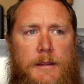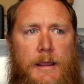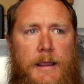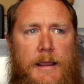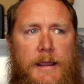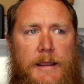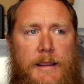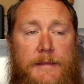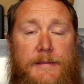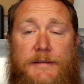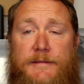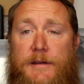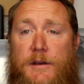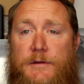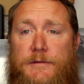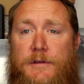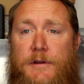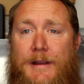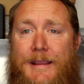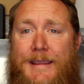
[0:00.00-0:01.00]
in this
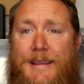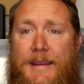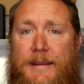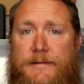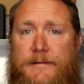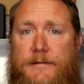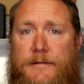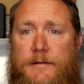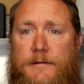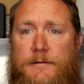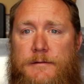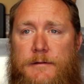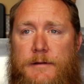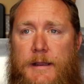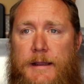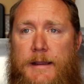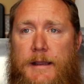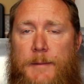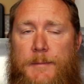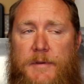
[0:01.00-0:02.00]
Arizona heat,
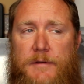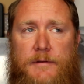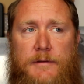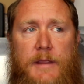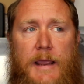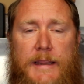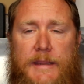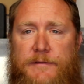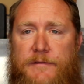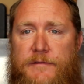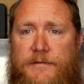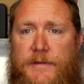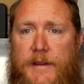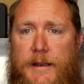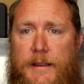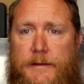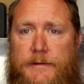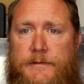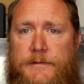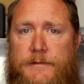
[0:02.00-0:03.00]
I live in
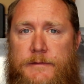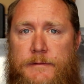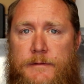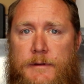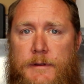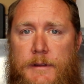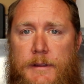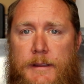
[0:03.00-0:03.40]
Phoenix,